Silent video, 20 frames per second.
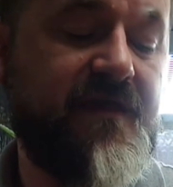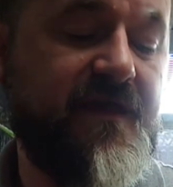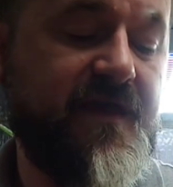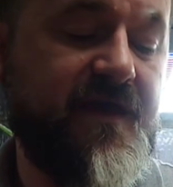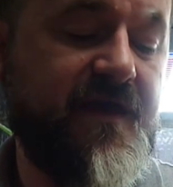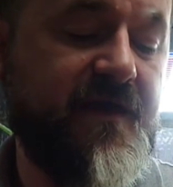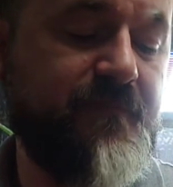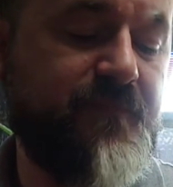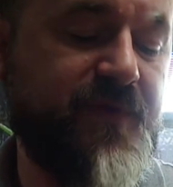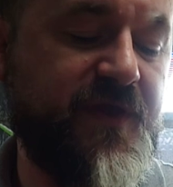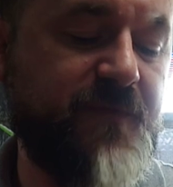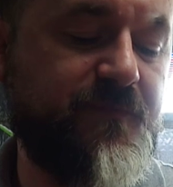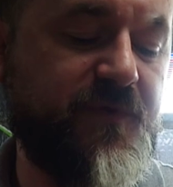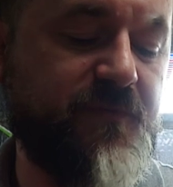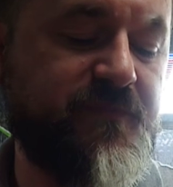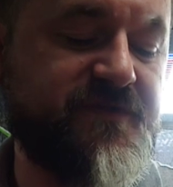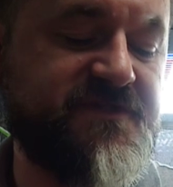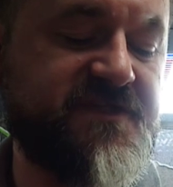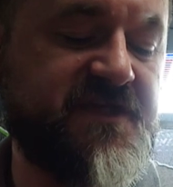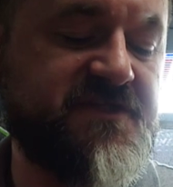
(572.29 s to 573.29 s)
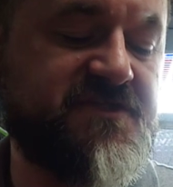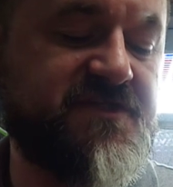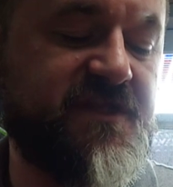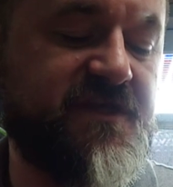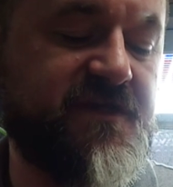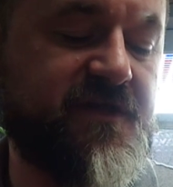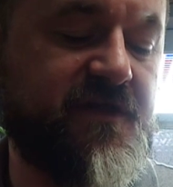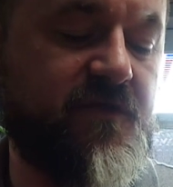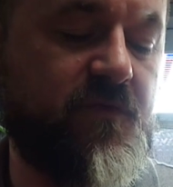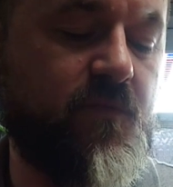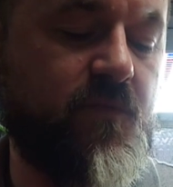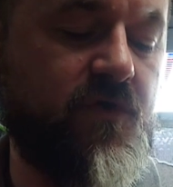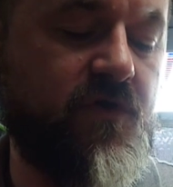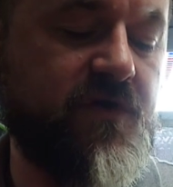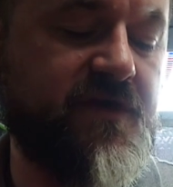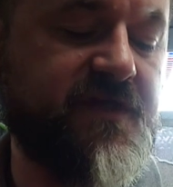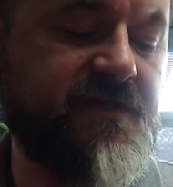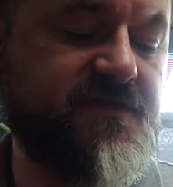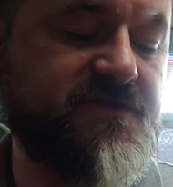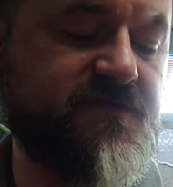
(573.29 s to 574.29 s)
and people potentially are going to
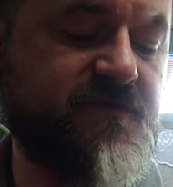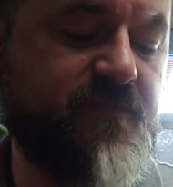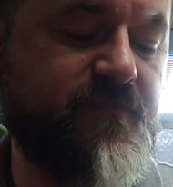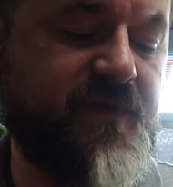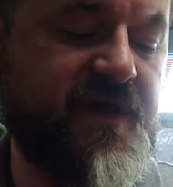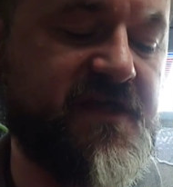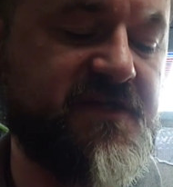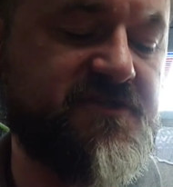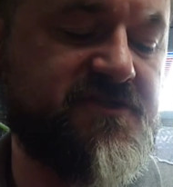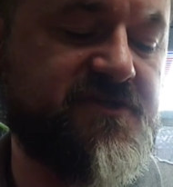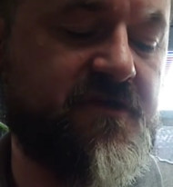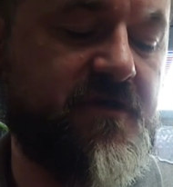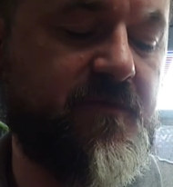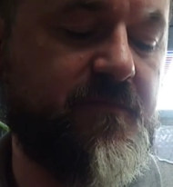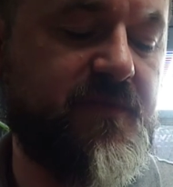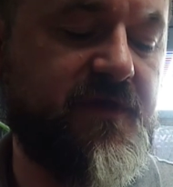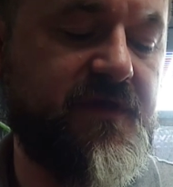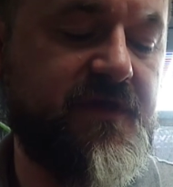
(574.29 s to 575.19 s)
walk into a pet shop,